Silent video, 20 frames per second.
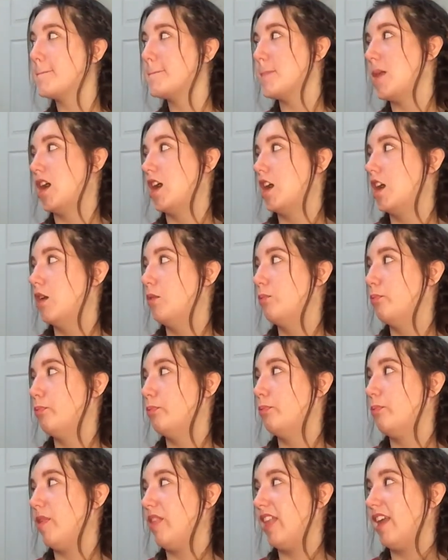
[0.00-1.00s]
But
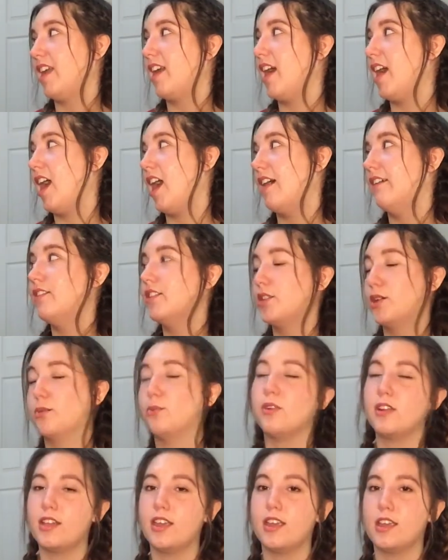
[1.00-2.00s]
like, I have a good
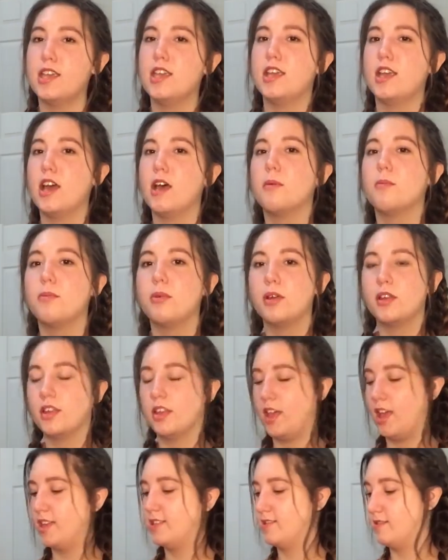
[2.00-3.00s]
one hanging up
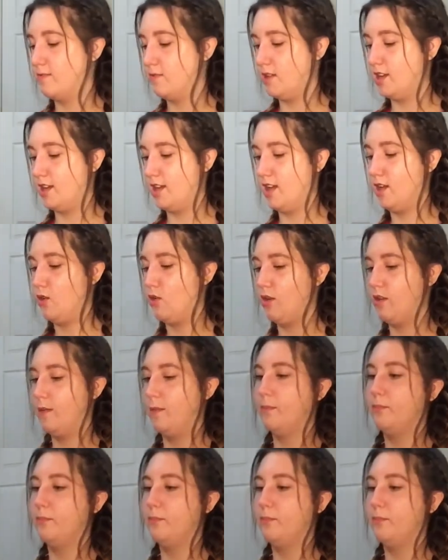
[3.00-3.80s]
as of right now.